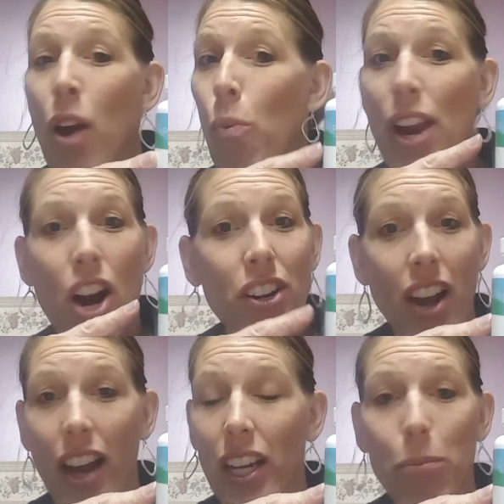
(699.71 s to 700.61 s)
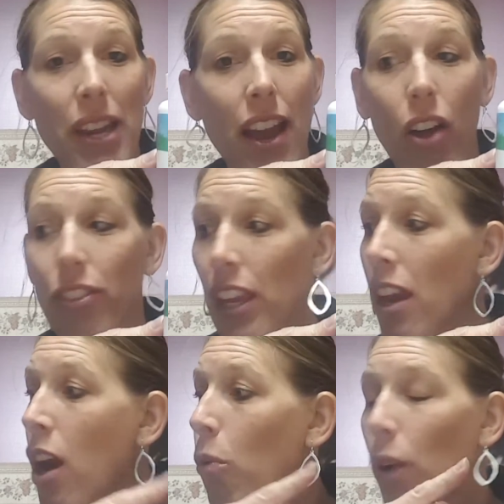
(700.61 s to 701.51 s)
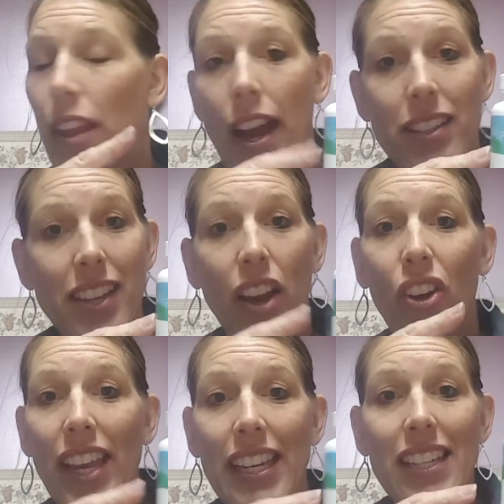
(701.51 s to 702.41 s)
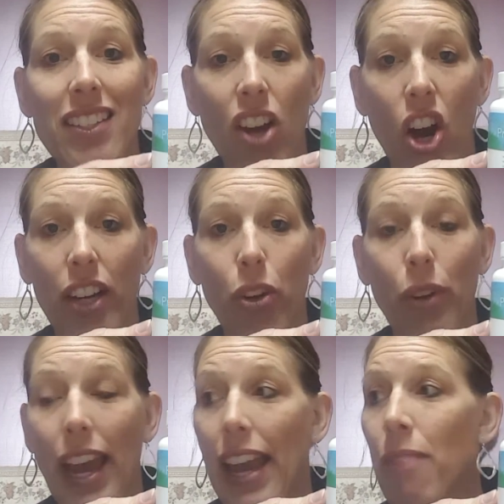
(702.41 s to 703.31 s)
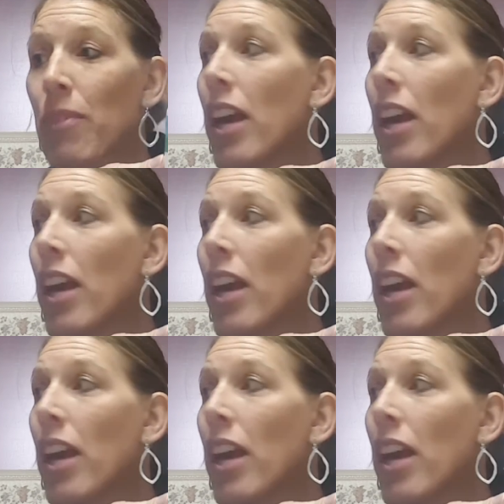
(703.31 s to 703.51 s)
We are not going to be healthy until it is gone, okay?